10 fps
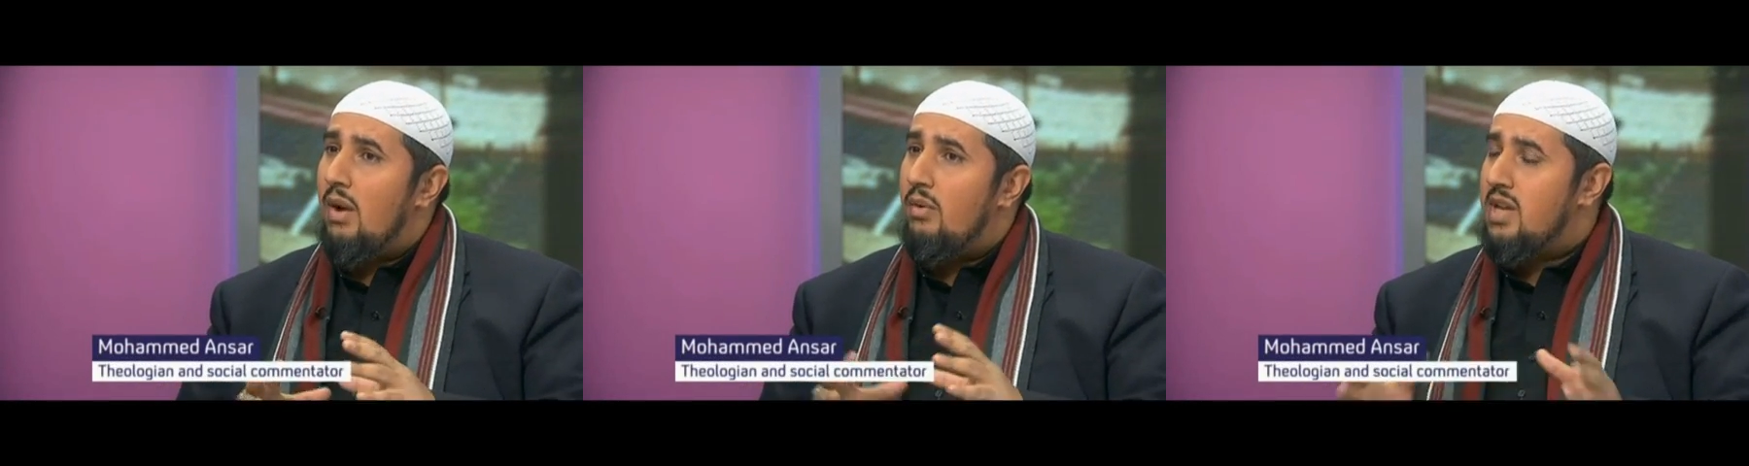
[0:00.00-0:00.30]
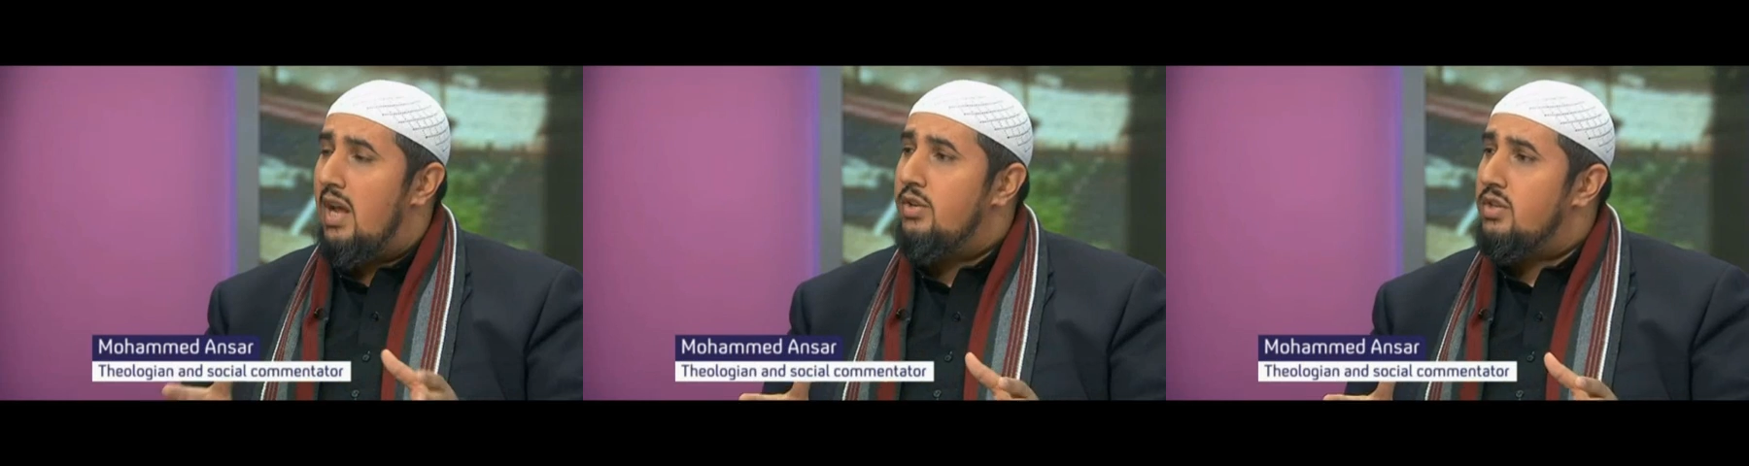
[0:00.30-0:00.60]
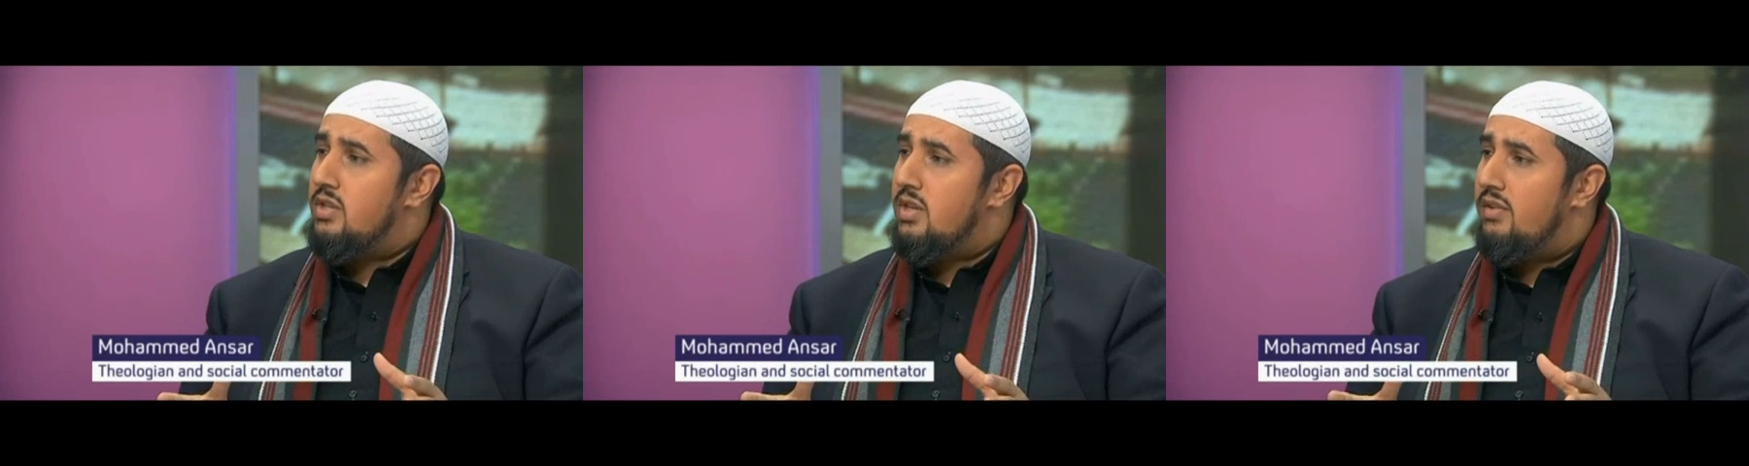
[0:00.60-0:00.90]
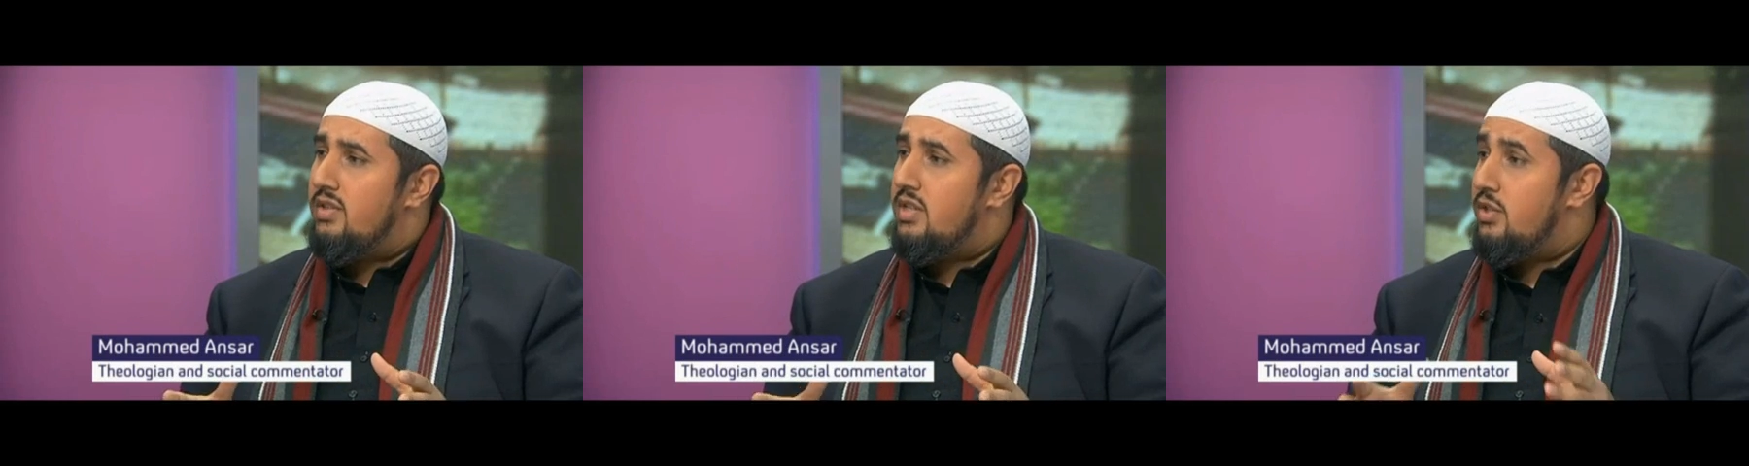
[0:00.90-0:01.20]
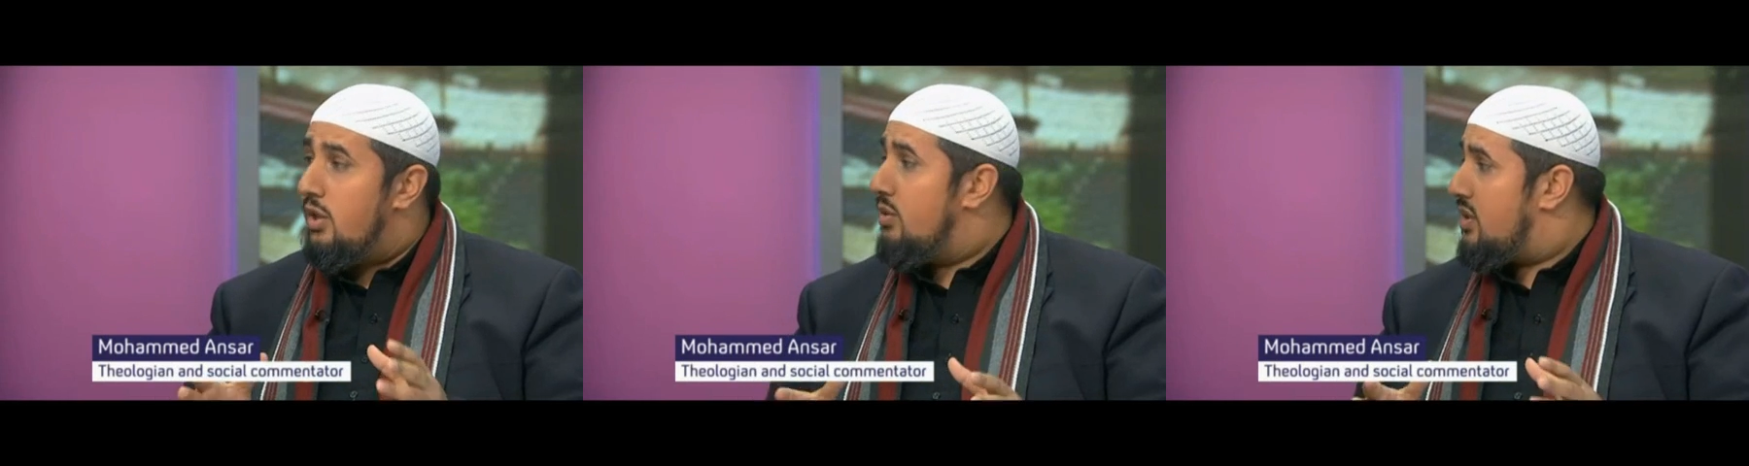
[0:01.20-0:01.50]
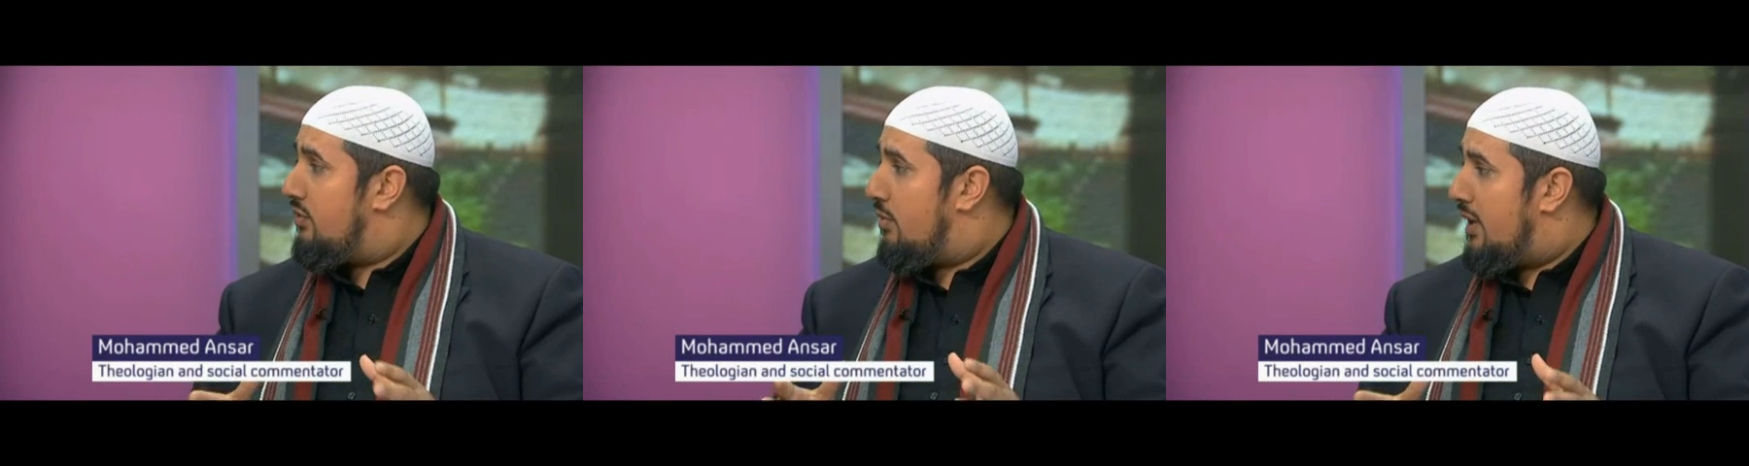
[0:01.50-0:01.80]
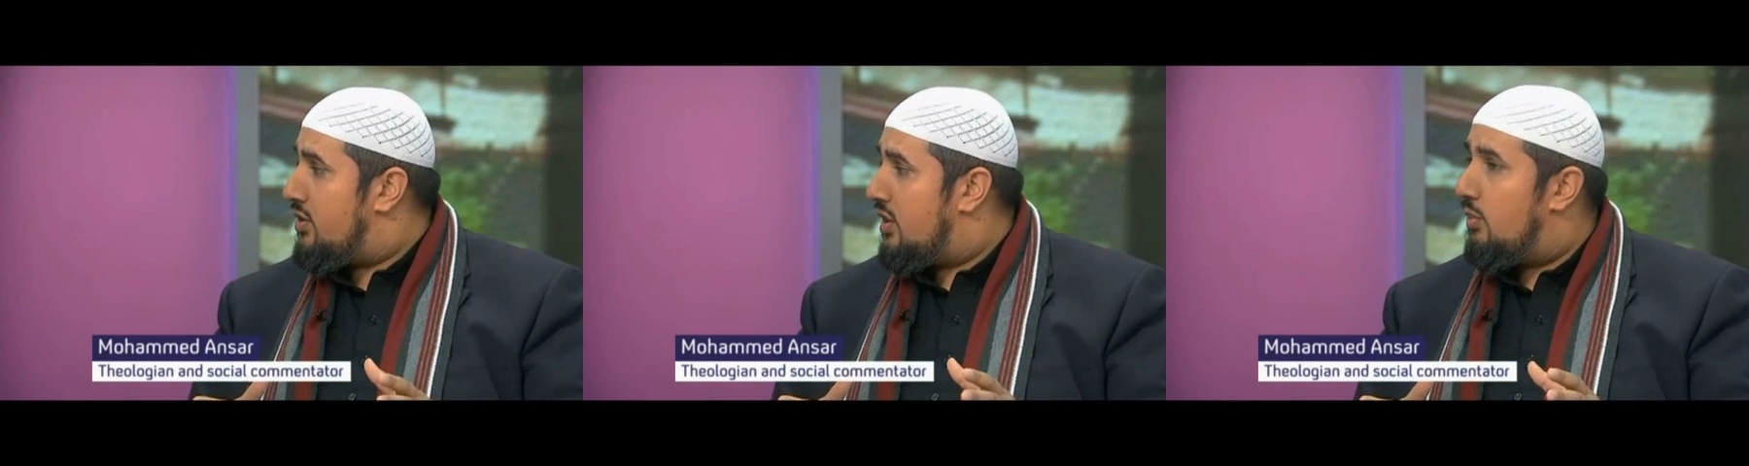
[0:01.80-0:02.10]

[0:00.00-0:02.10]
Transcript: our intelligence services use information,